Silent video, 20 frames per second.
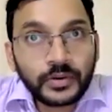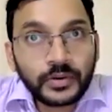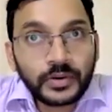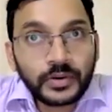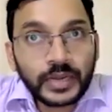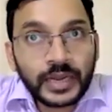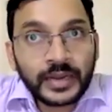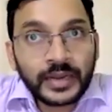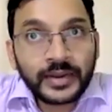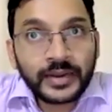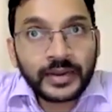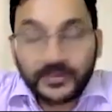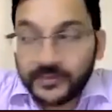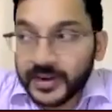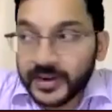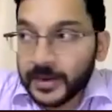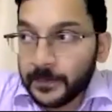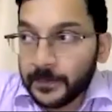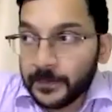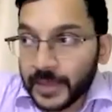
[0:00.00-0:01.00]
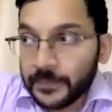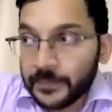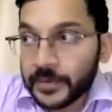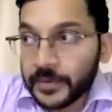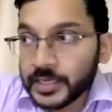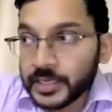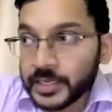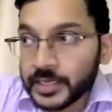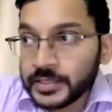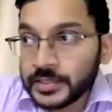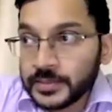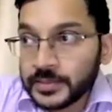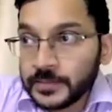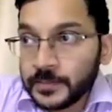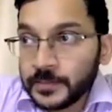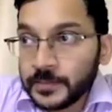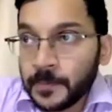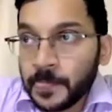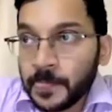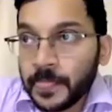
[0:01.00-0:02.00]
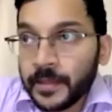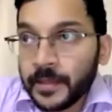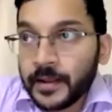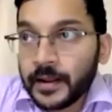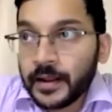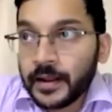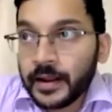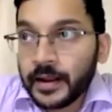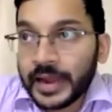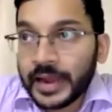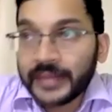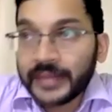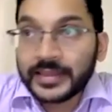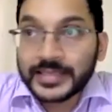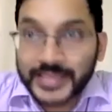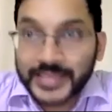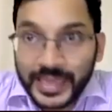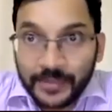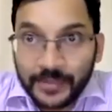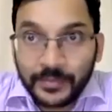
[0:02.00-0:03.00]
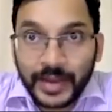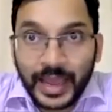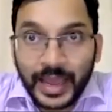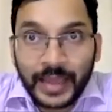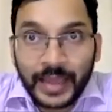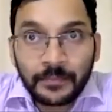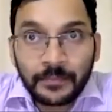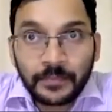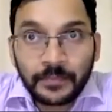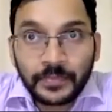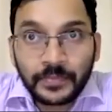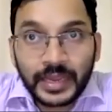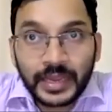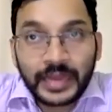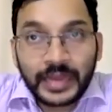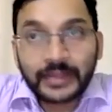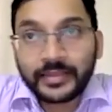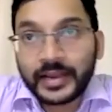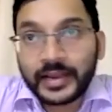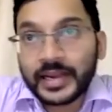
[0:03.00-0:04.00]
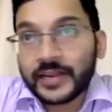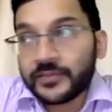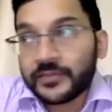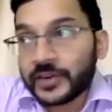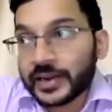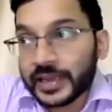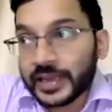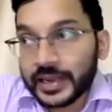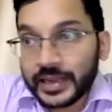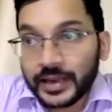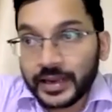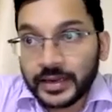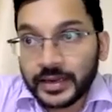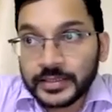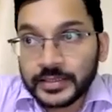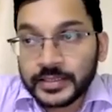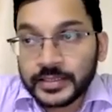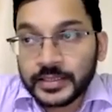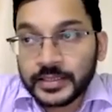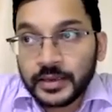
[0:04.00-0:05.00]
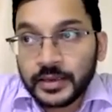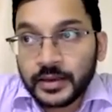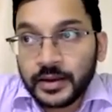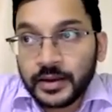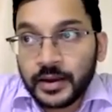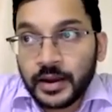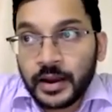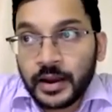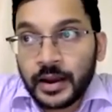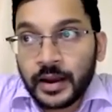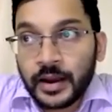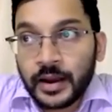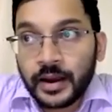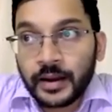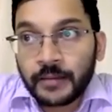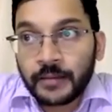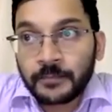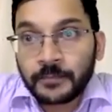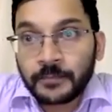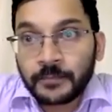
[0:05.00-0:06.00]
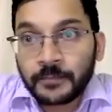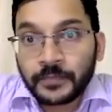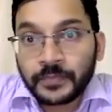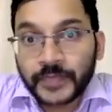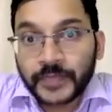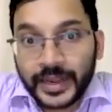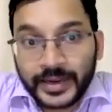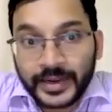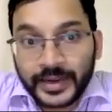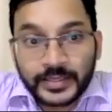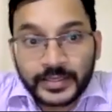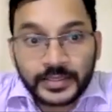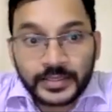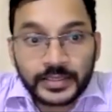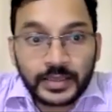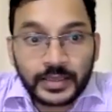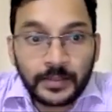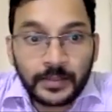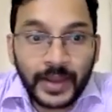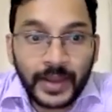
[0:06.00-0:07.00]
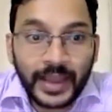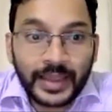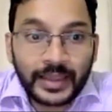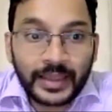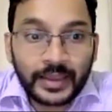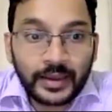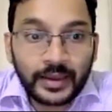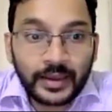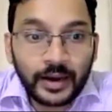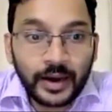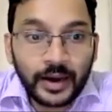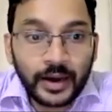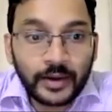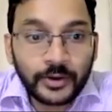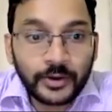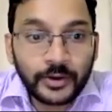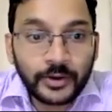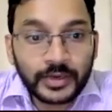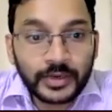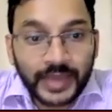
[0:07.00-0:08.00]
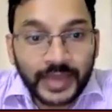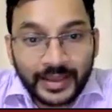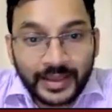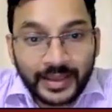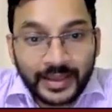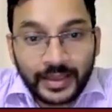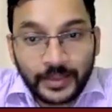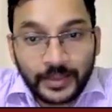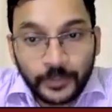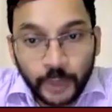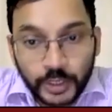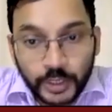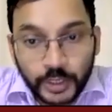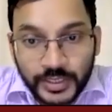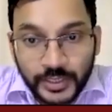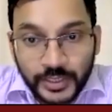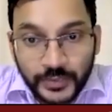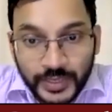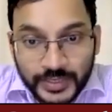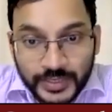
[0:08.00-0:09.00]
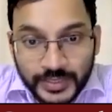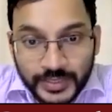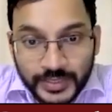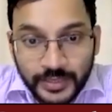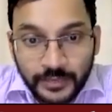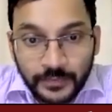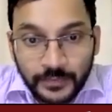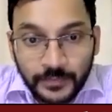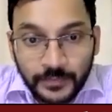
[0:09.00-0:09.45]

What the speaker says: in different papers at the same time in three different areas. That is by Dr. Legg in Boston, USA,